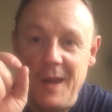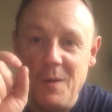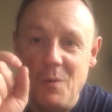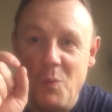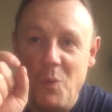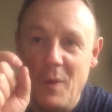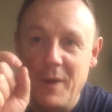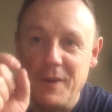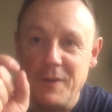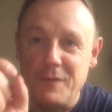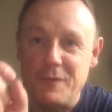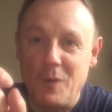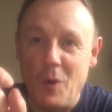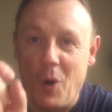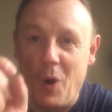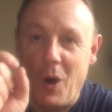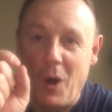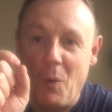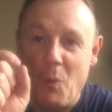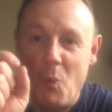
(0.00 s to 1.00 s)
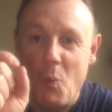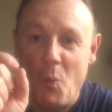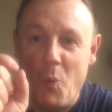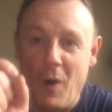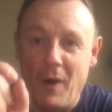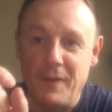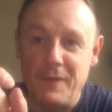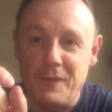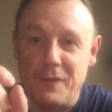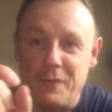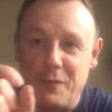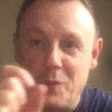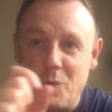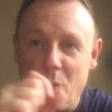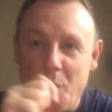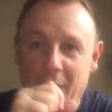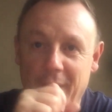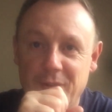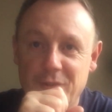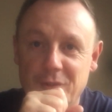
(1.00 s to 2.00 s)
we've got a wonderful
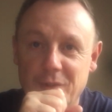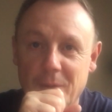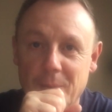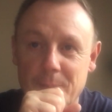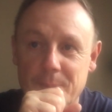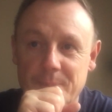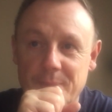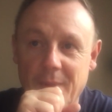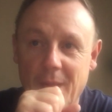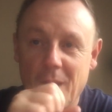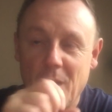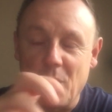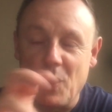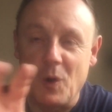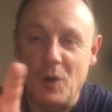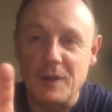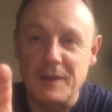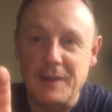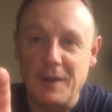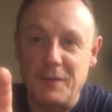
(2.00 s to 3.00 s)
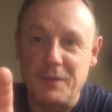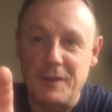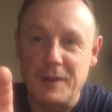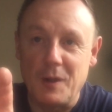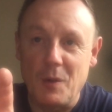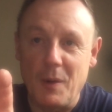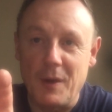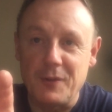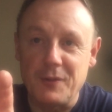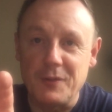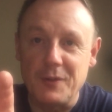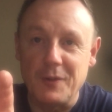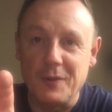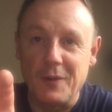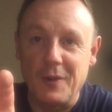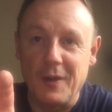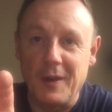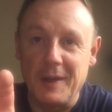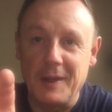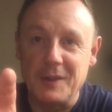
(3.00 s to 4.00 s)
question. I've got a lovely question
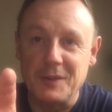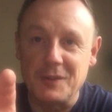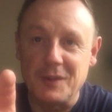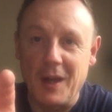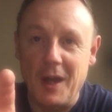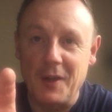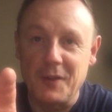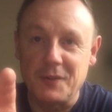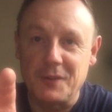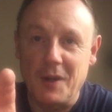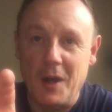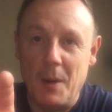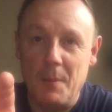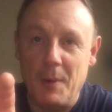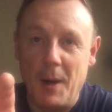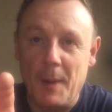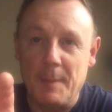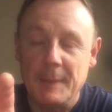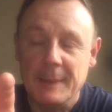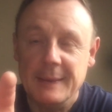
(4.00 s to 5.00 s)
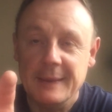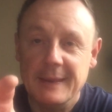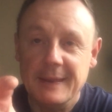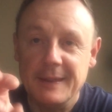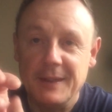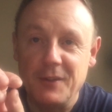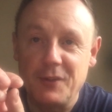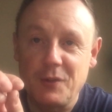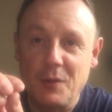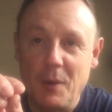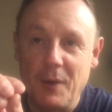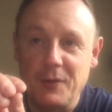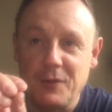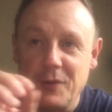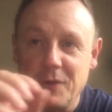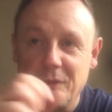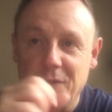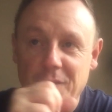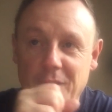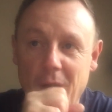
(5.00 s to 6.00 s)
that has come up. This
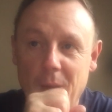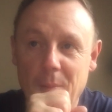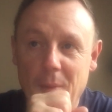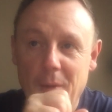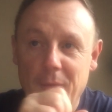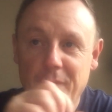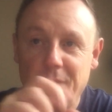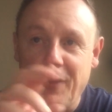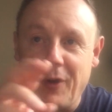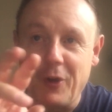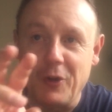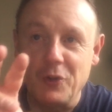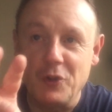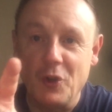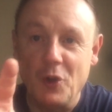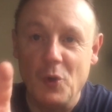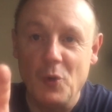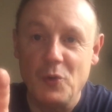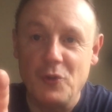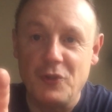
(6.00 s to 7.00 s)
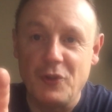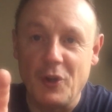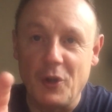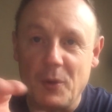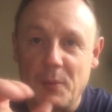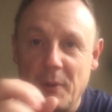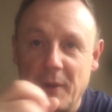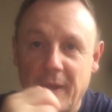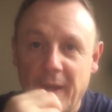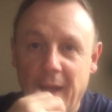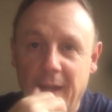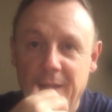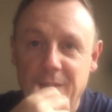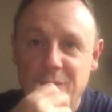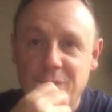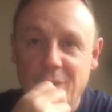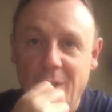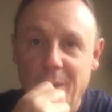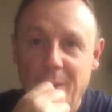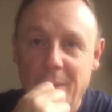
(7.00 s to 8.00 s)
question has come up via YouTube, okay?
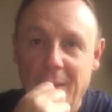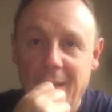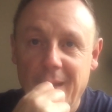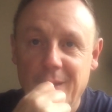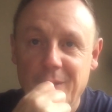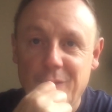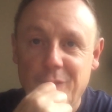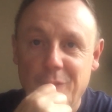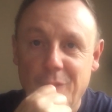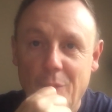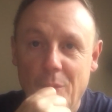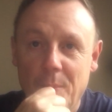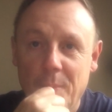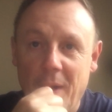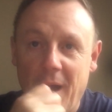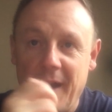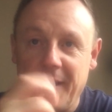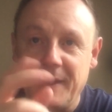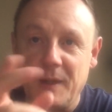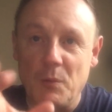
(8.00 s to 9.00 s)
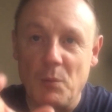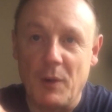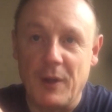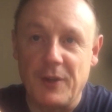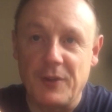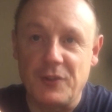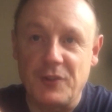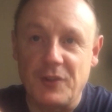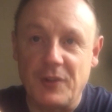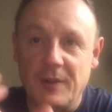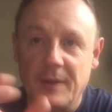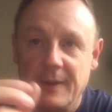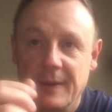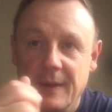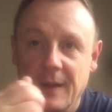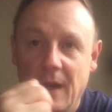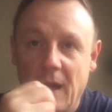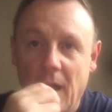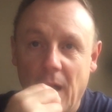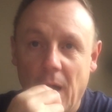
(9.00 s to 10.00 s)
So it's from Honeywitch,
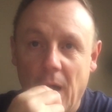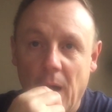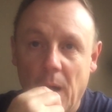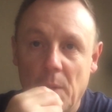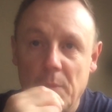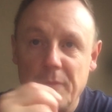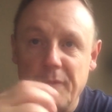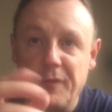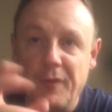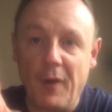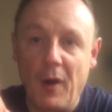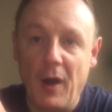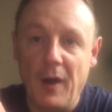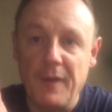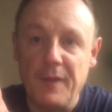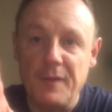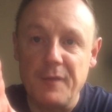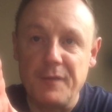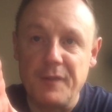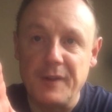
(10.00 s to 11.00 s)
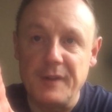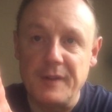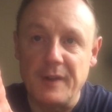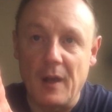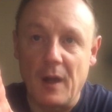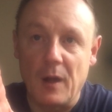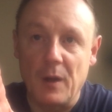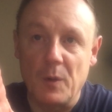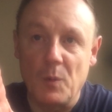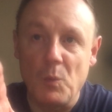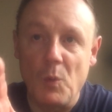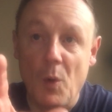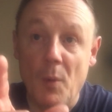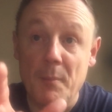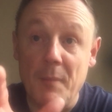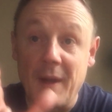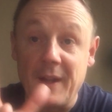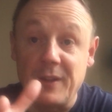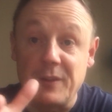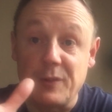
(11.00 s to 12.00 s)
via the video, what
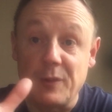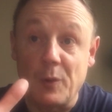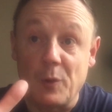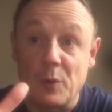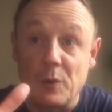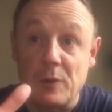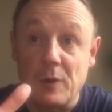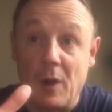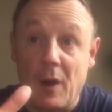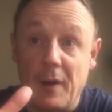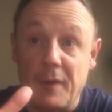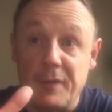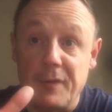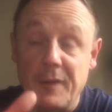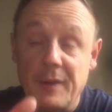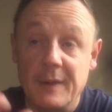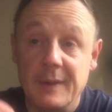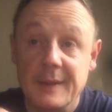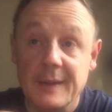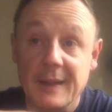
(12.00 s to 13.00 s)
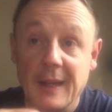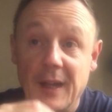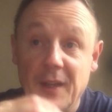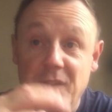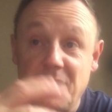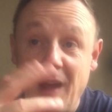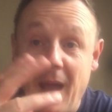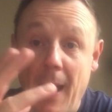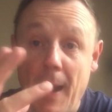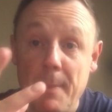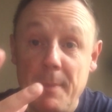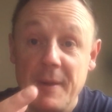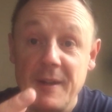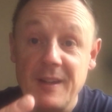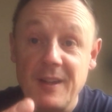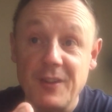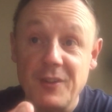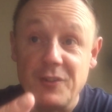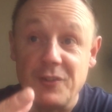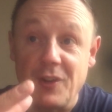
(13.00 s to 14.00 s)
makes a good life? Is
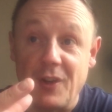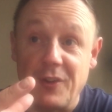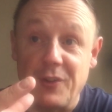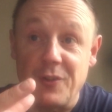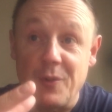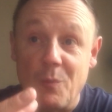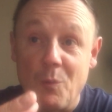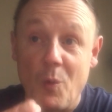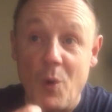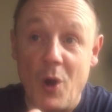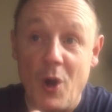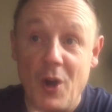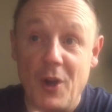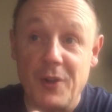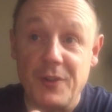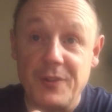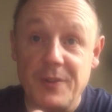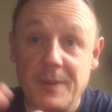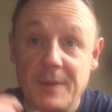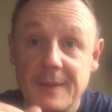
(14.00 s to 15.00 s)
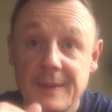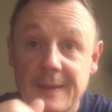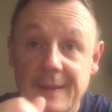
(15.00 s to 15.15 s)
happiness just a word?